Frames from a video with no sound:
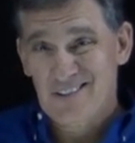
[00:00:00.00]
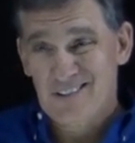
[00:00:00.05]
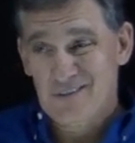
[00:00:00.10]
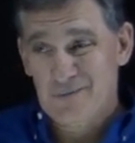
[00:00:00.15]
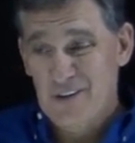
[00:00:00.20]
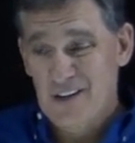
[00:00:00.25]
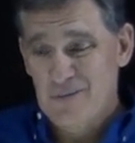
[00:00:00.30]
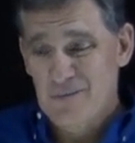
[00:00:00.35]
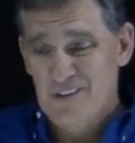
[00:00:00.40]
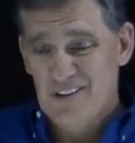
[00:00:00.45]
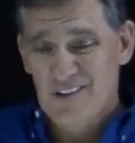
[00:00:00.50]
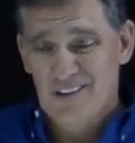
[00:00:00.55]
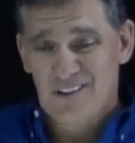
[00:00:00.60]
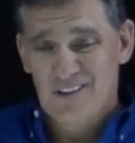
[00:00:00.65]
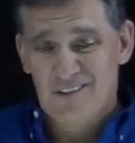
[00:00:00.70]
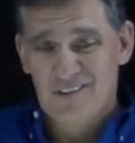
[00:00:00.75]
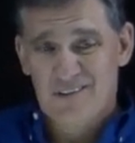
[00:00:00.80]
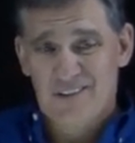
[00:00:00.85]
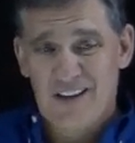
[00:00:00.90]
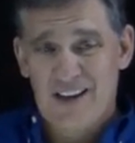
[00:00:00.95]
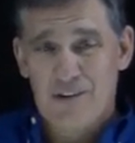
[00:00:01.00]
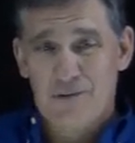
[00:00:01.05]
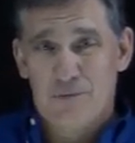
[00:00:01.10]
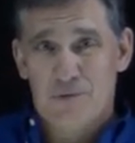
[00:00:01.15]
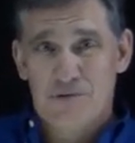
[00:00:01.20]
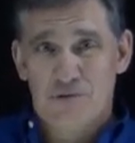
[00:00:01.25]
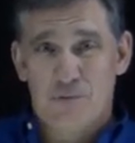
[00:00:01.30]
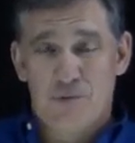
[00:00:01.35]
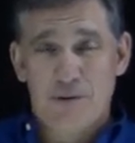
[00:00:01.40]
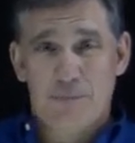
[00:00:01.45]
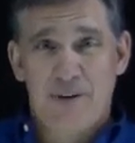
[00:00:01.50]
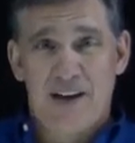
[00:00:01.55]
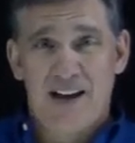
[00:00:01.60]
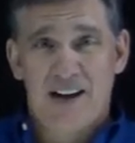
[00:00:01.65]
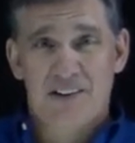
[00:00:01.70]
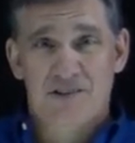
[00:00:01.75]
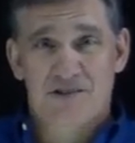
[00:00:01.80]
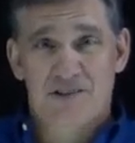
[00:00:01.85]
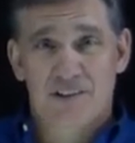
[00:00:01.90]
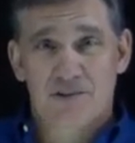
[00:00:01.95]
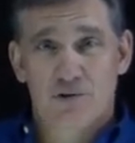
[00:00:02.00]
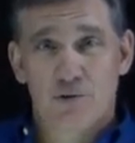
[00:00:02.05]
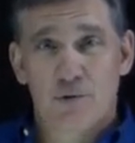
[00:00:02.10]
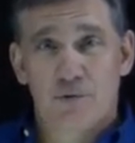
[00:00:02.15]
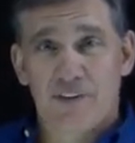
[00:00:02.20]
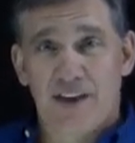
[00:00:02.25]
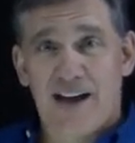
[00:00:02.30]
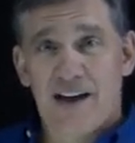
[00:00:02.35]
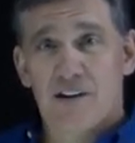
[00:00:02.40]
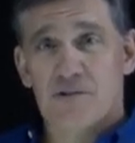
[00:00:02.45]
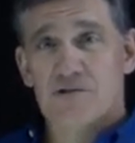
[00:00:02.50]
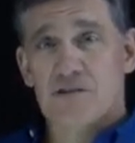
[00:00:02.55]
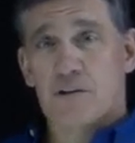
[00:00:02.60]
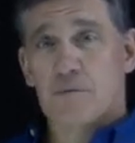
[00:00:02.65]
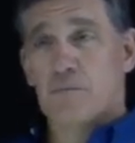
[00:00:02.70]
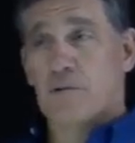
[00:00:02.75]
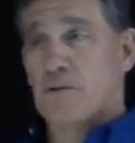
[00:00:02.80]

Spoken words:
or maybe that was repackaged in 2000.